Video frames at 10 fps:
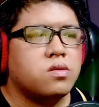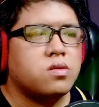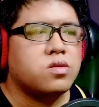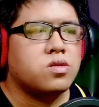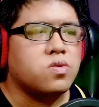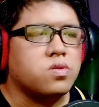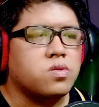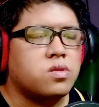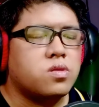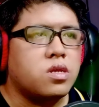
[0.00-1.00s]
So
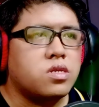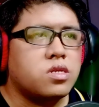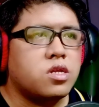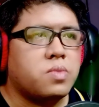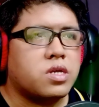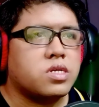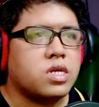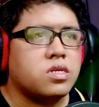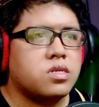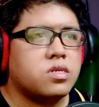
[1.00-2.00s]
this still makes
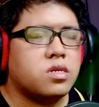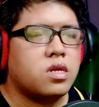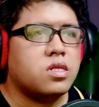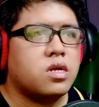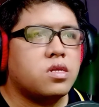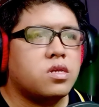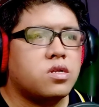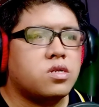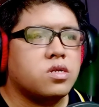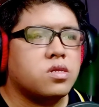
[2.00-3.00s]
sense. And then
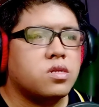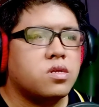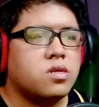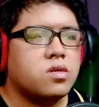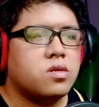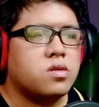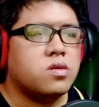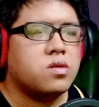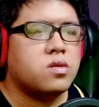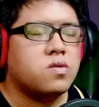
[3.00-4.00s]
Hyunjin,
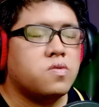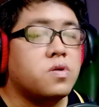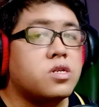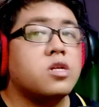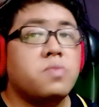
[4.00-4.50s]
which still